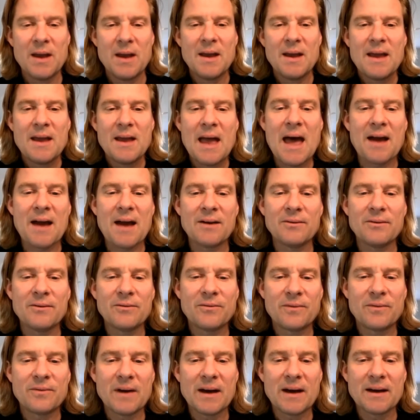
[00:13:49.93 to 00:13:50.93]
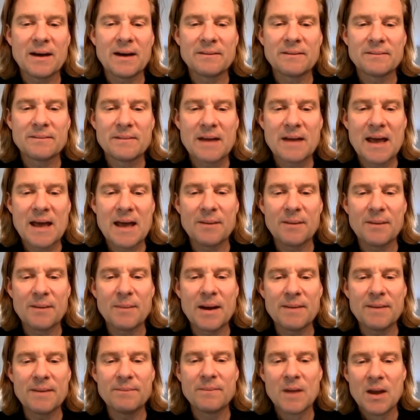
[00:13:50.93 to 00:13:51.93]
out of
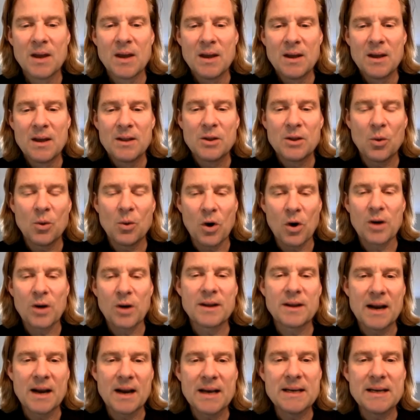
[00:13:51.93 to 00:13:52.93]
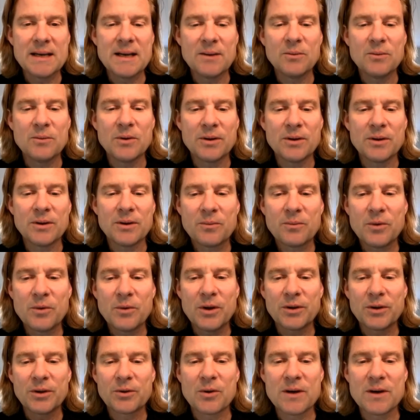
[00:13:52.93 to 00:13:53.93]
the work that I did
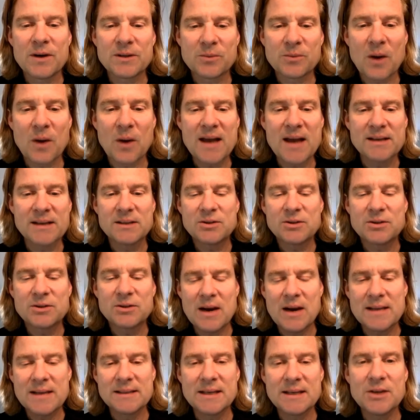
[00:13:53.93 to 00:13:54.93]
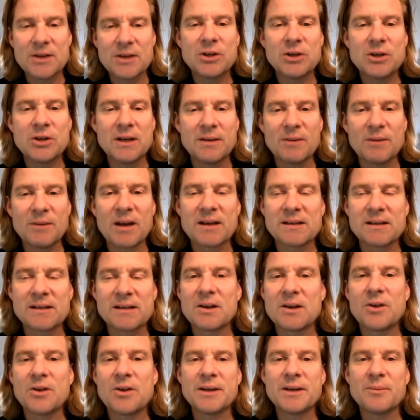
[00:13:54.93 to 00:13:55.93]
with Chris Wise, transitioning my
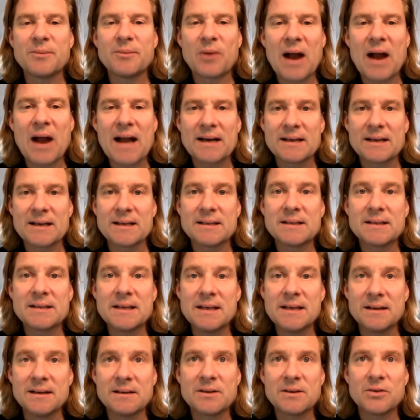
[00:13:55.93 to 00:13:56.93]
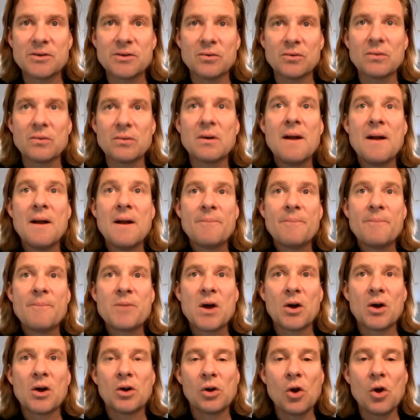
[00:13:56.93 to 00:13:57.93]
consulting practice into
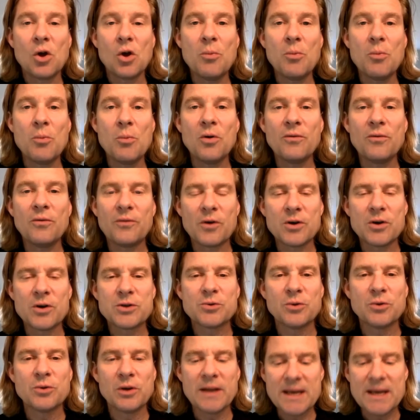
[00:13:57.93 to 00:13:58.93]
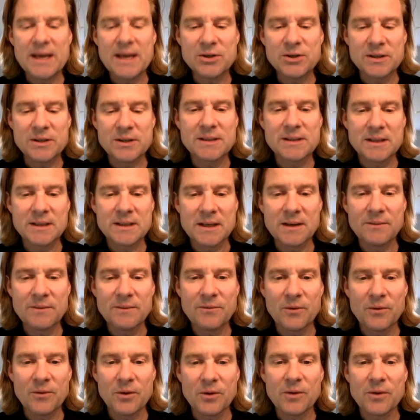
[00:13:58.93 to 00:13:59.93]
a global virtual agency
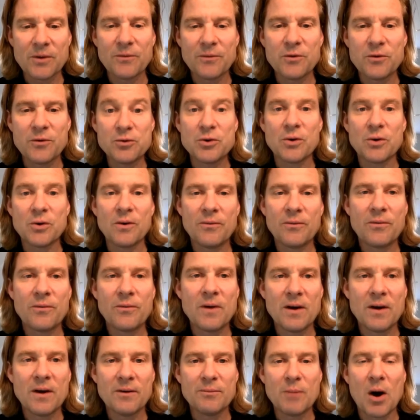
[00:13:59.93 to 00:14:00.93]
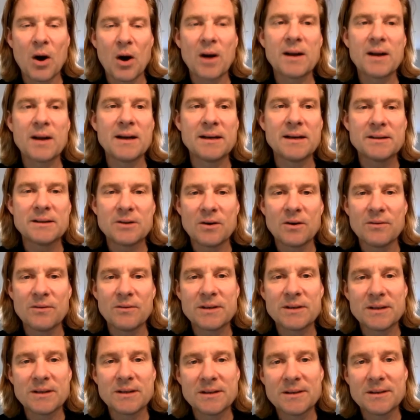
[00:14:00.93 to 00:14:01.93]
for the future of marketing
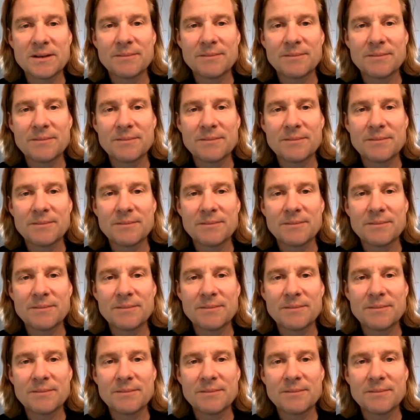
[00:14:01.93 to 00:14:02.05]
services.